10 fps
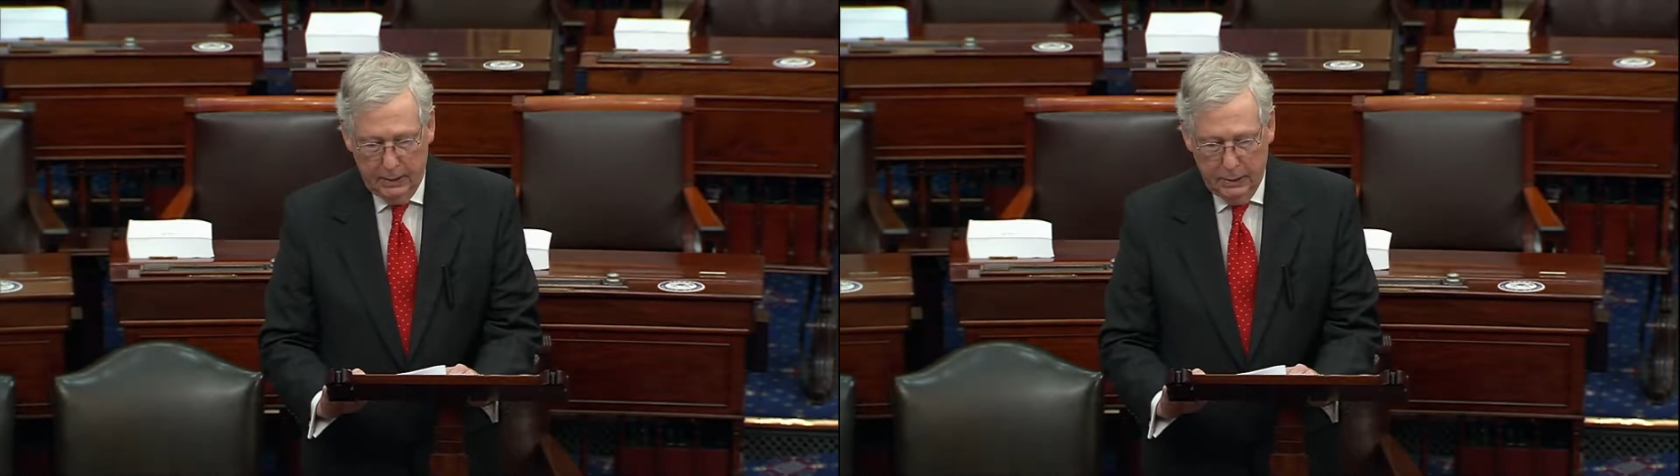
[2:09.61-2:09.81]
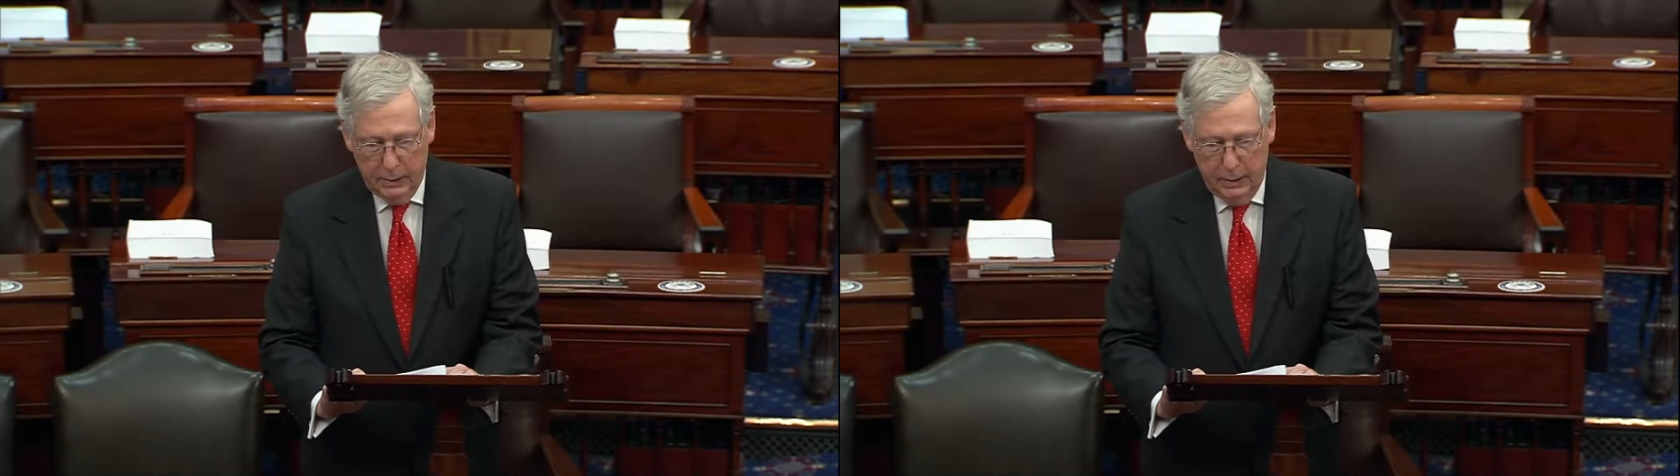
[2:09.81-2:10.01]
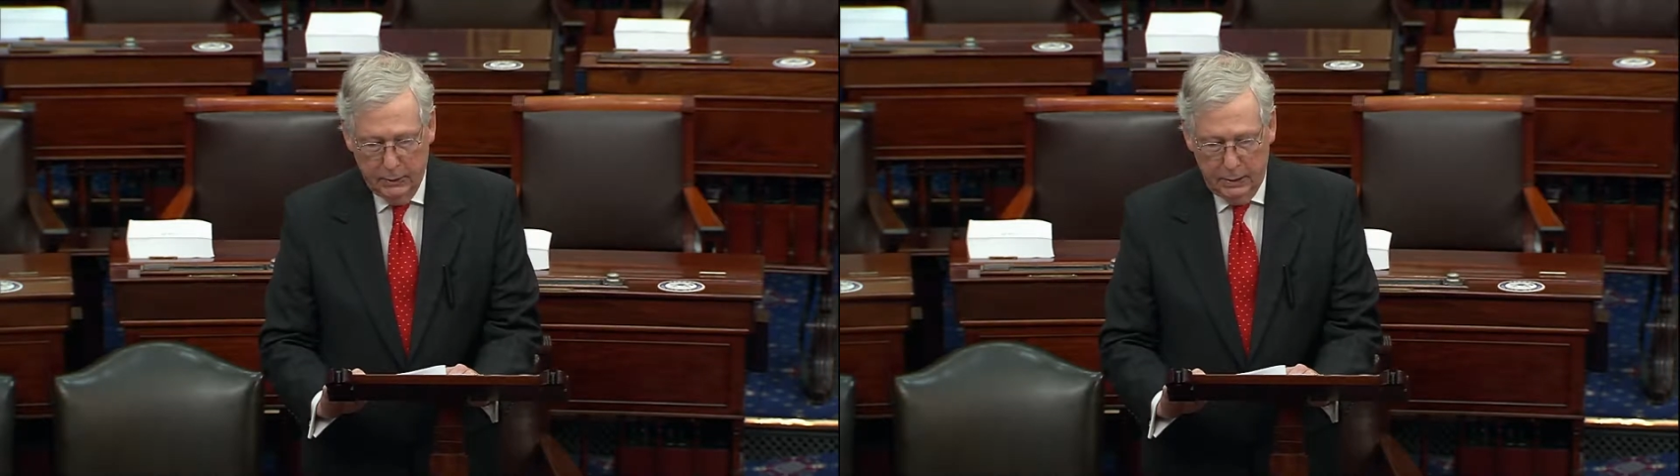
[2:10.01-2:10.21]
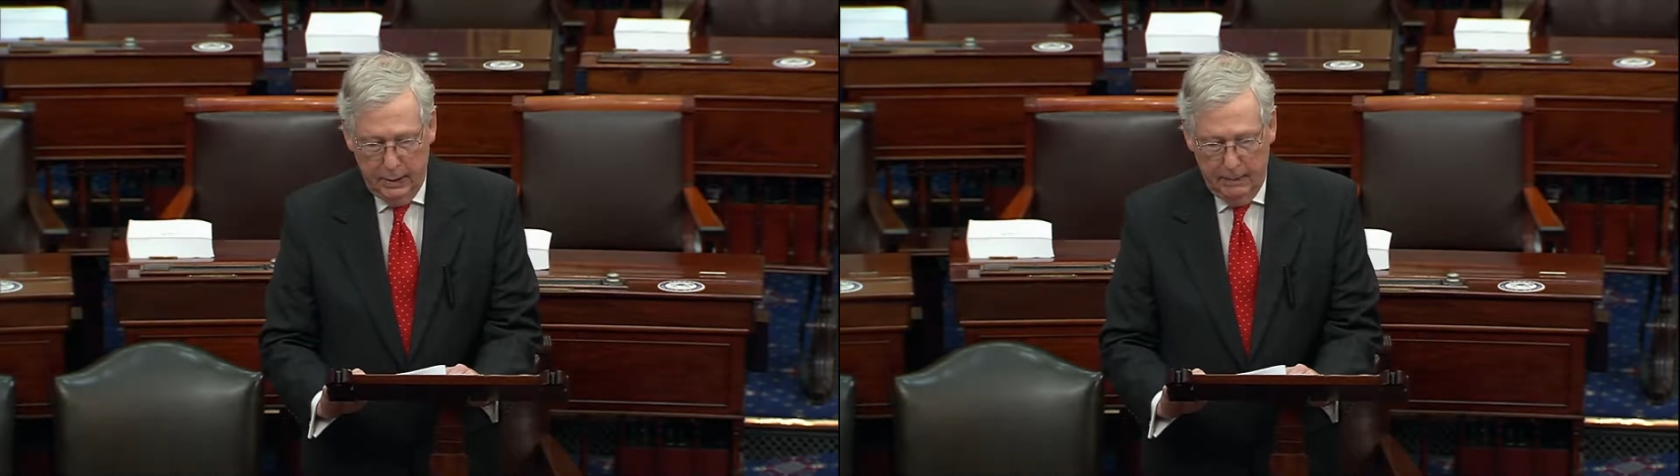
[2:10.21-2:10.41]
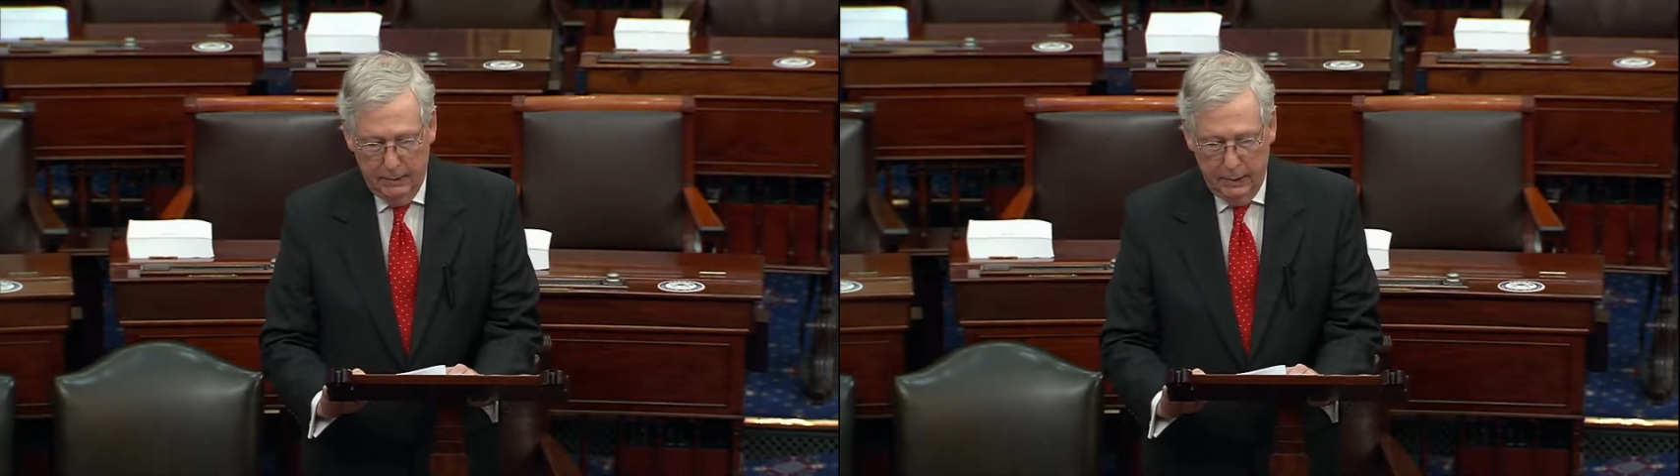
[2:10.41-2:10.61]
this goes
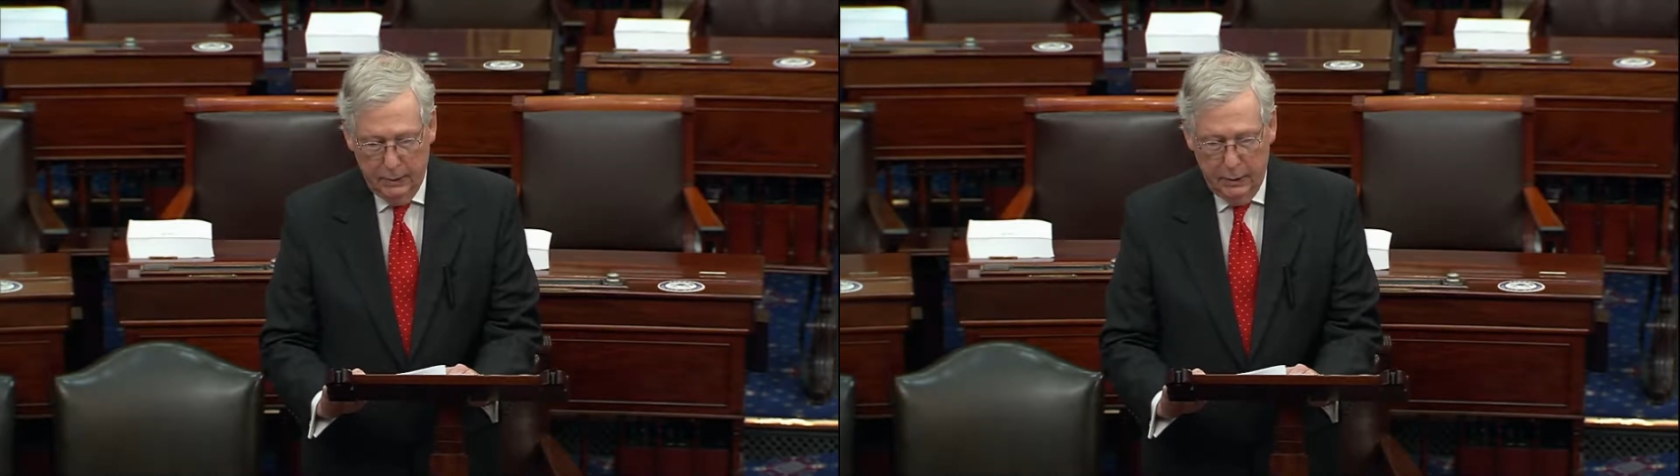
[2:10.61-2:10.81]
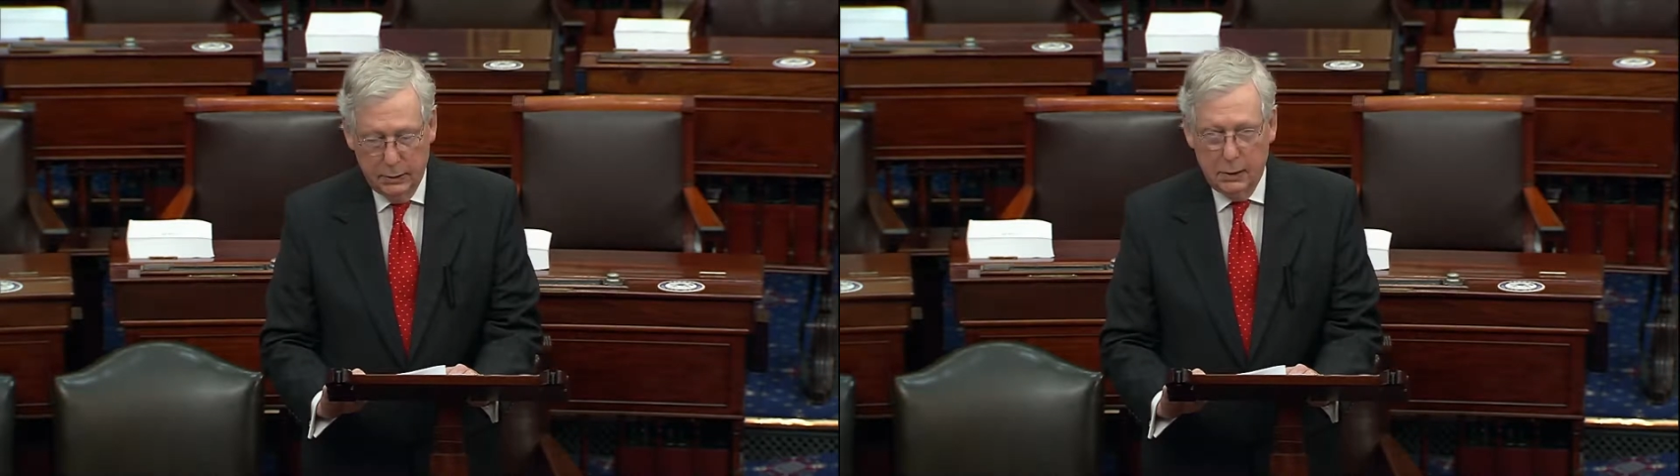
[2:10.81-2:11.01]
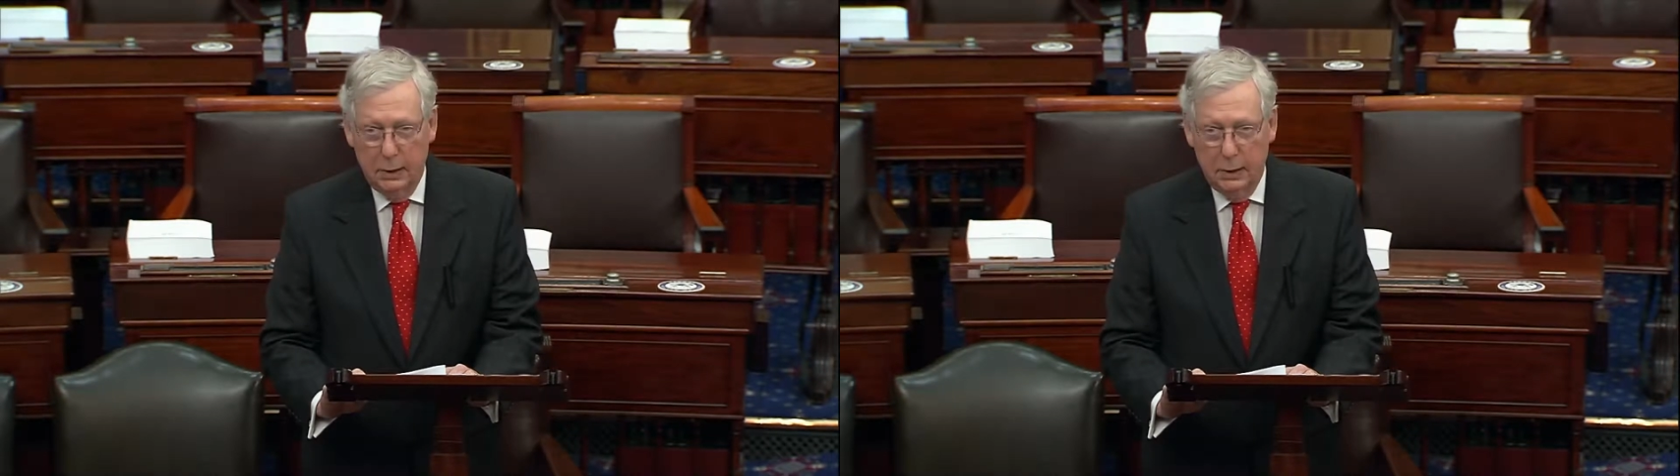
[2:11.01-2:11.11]
deeper than just